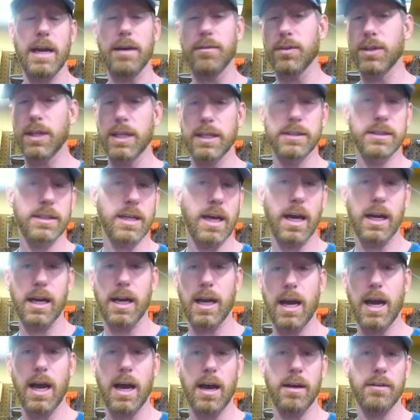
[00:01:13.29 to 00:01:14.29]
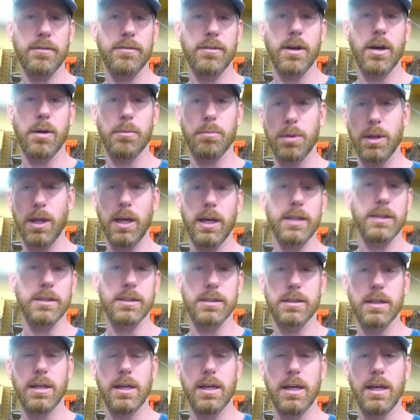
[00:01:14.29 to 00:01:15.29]
Everything's got to have a
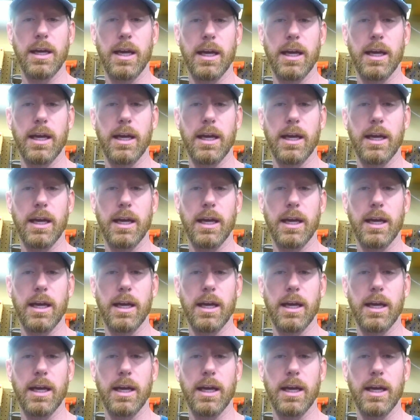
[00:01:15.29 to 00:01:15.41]
place.